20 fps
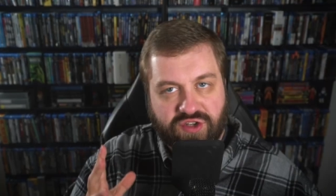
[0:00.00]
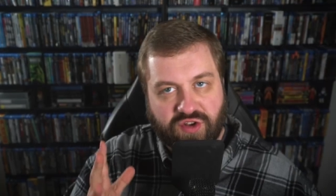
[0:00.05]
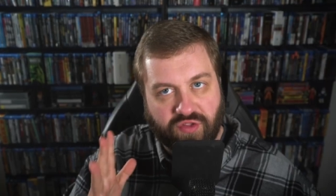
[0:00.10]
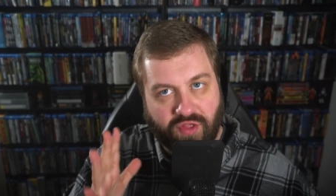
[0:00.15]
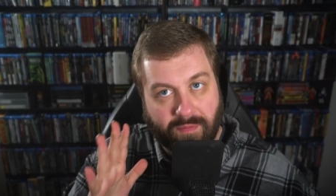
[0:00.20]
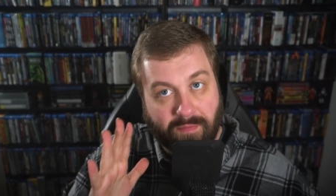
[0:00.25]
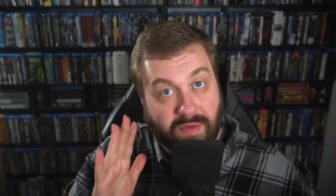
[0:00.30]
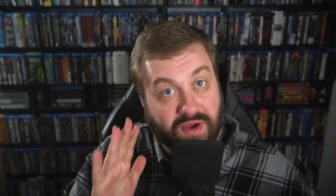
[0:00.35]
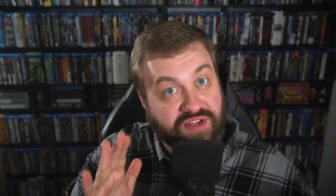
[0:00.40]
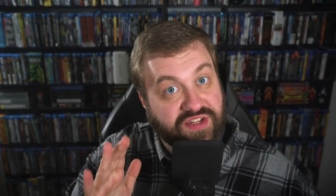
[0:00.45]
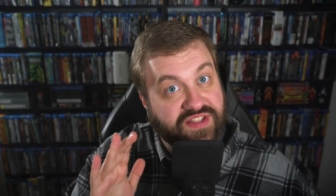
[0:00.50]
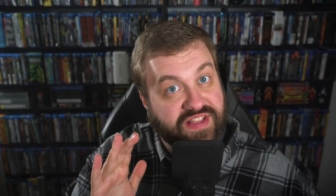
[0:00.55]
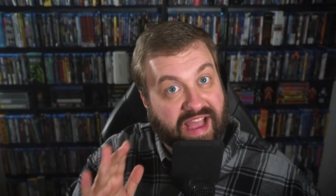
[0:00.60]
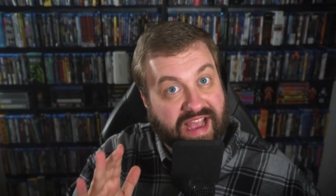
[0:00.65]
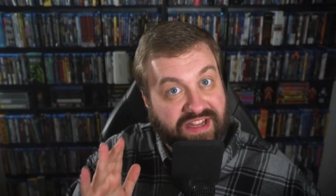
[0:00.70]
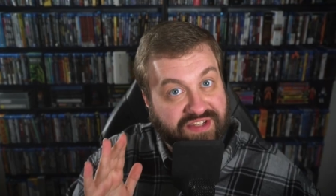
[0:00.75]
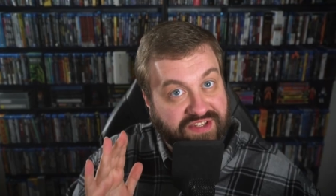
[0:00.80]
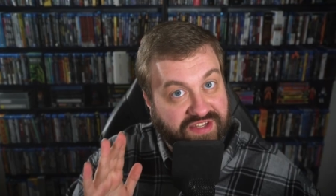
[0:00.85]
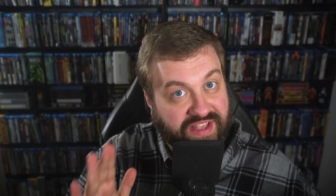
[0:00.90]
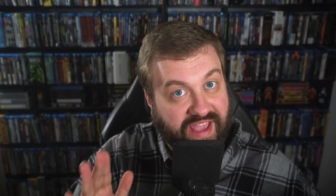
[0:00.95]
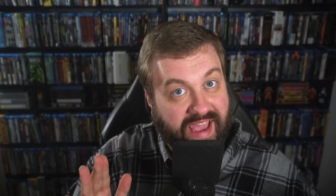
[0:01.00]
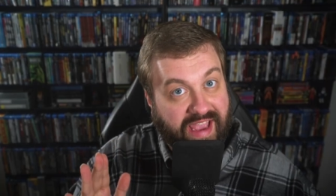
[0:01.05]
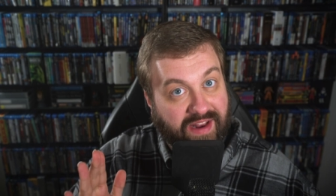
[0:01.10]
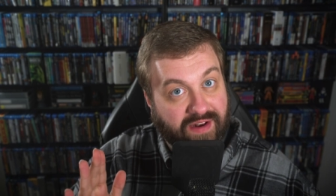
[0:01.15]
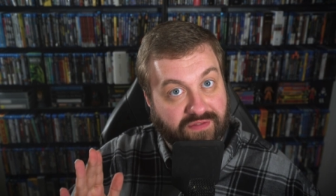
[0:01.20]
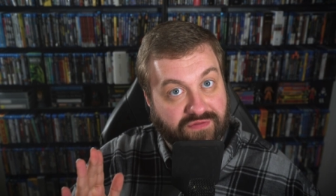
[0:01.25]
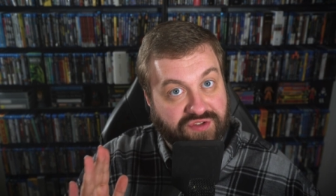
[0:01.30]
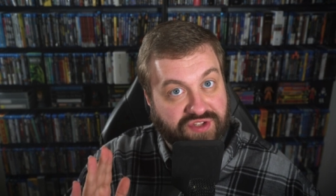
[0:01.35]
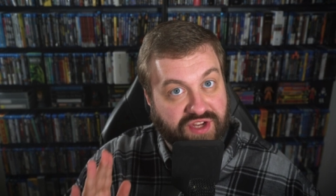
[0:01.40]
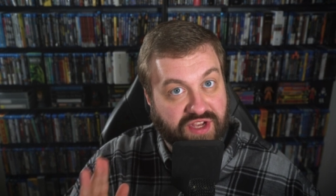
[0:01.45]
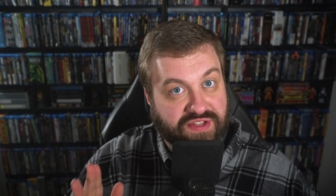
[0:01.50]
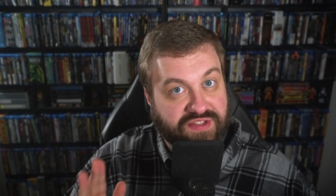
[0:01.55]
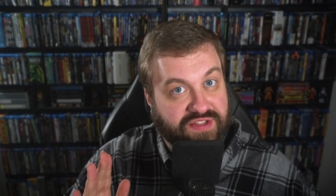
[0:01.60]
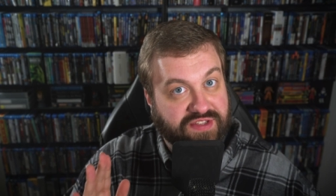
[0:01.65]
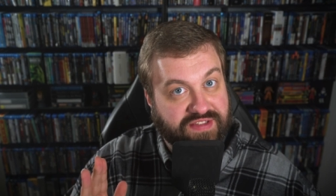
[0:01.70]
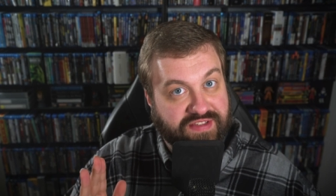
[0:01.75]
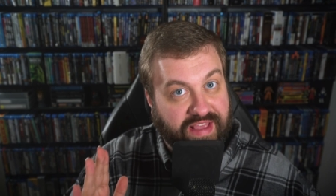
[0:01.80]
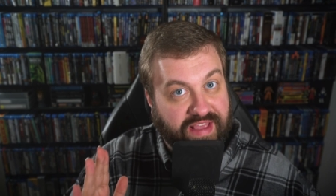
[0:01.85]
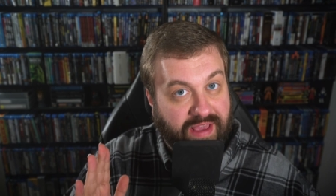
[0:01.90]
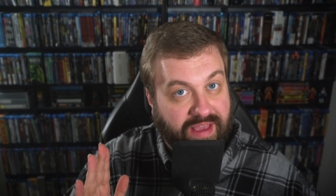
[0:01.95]
the mustache gate of
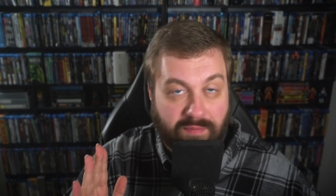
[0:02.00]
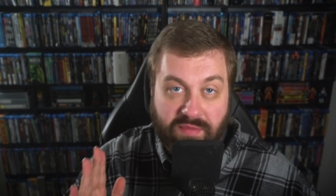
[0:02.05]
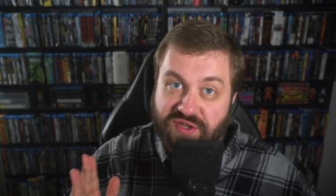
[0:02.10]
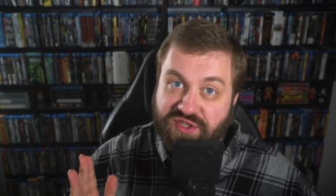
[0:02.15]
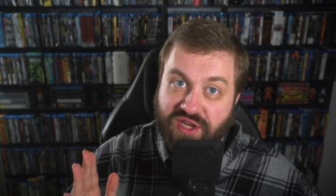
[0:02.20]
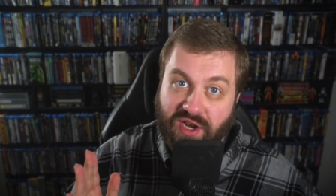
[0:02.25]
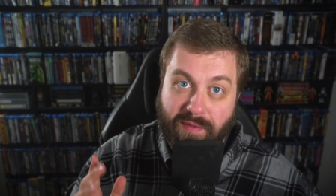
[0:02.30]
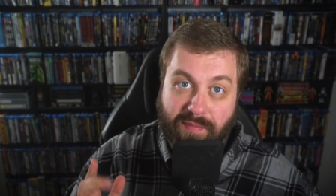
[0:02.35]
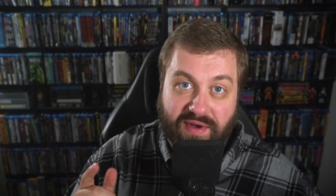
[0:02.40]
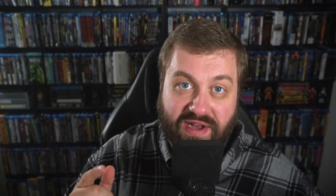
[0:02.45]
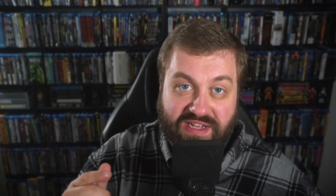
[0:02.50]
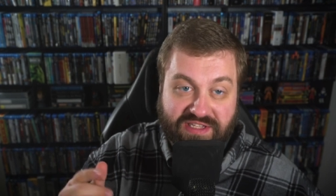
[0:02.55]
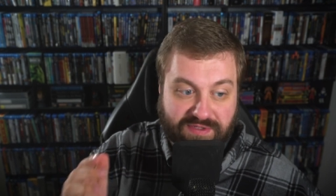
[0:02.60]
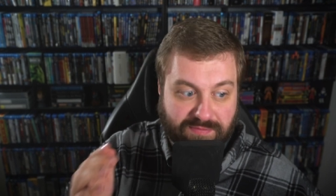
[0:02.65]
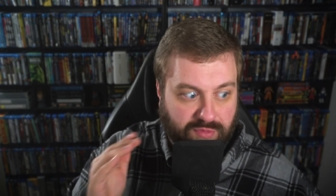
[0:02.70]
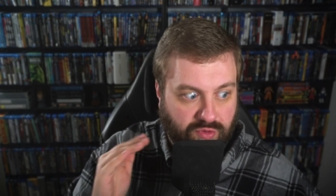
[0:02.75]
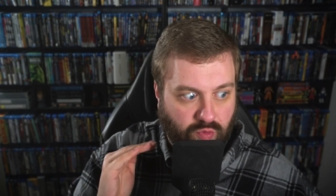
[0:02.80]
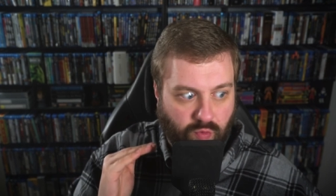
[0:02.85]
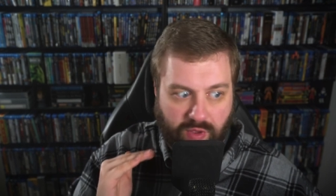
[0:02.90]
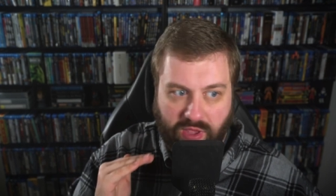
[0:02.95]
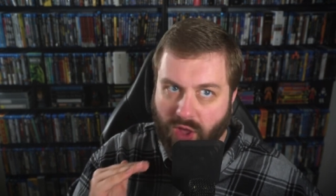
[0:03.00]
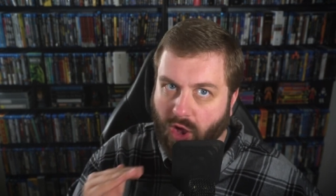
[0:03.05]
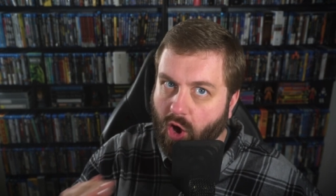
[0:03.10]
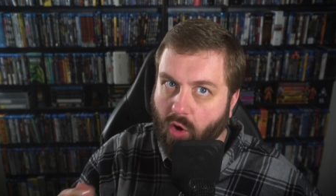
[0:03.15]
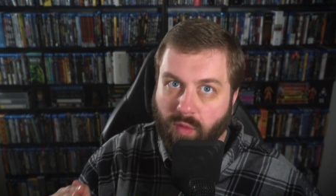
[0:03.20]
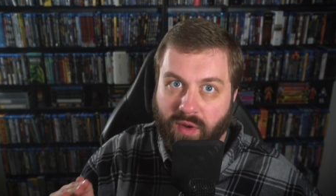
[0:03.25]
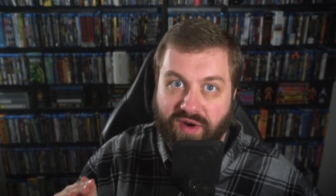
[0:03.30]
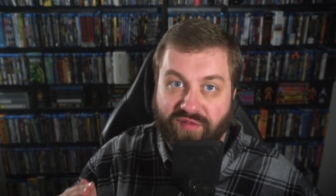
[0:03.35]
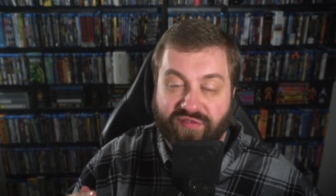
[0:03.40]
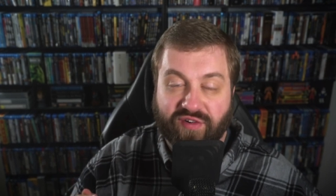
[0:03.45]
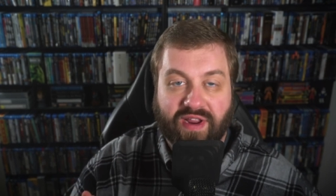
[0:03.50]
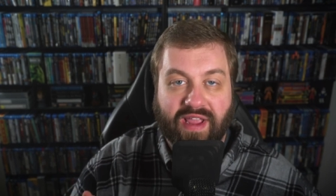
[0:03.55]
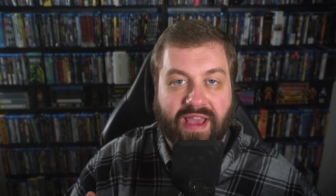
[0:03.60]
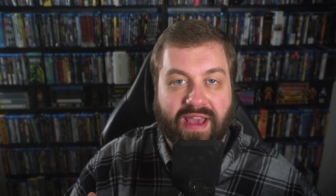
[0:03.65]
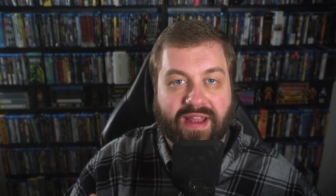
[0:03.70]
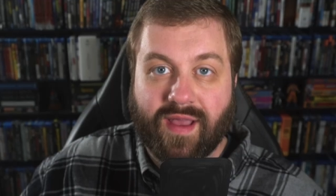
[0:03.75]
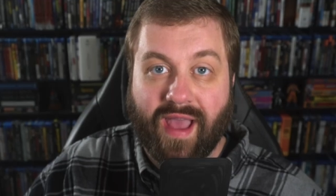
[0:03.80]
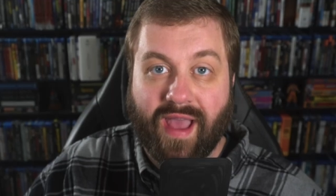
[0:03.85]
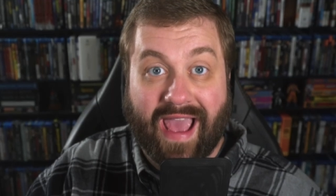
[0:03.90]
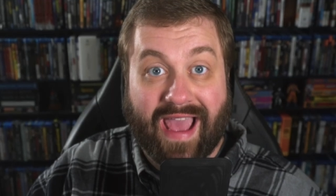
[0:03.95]
Justice League and Mission Impossible we all want to forget,